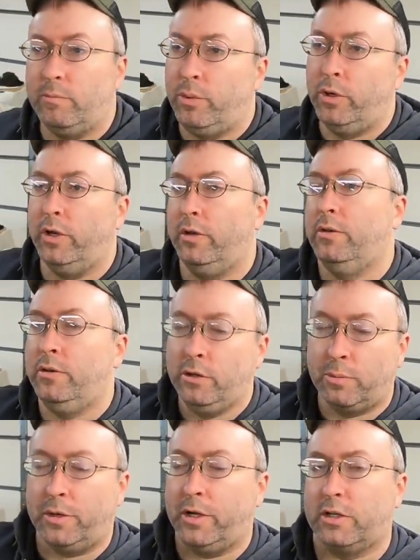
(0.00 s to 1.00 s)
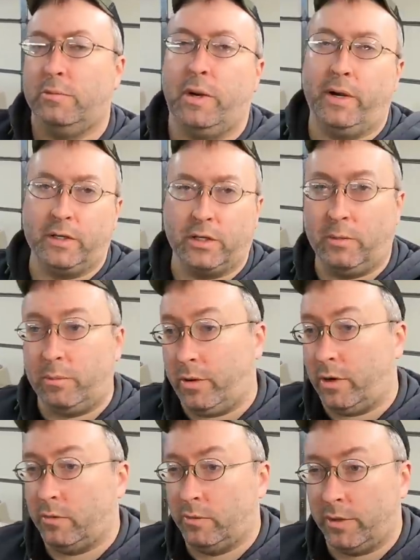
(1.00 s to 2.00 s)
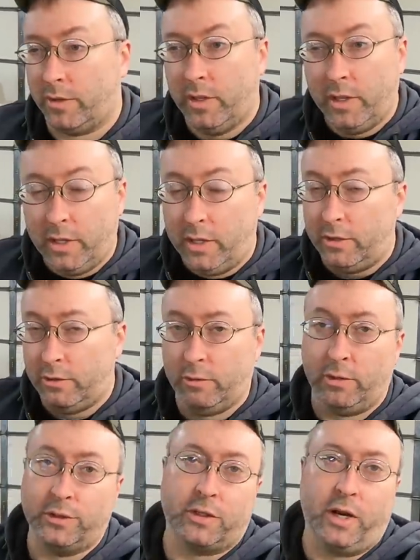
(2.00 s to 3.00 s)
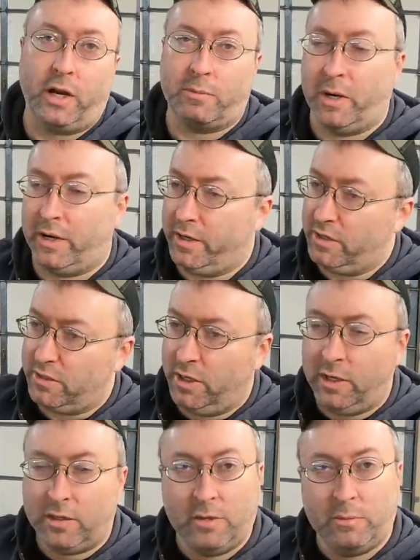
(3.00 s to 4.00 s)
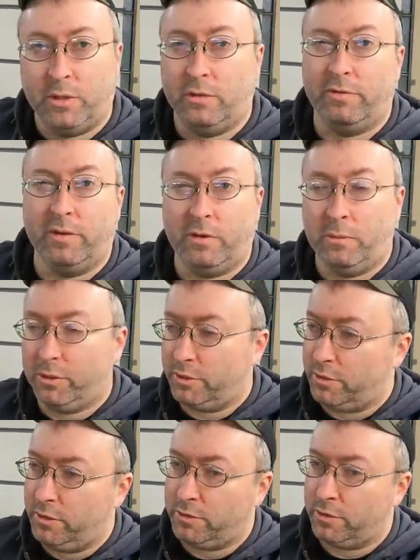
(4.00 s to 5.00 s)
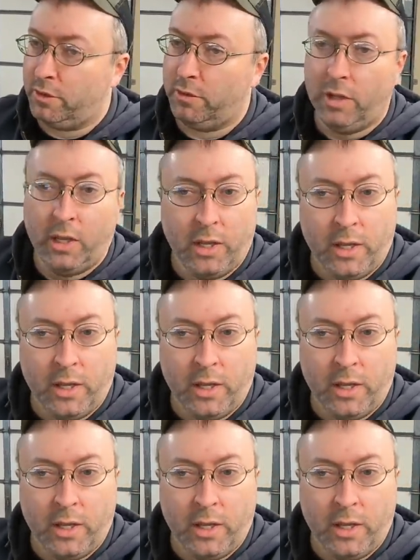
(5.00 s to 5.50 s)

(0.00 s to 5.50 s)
put new production bearings on par with new old stock bearings, anything built 50 plus years ago.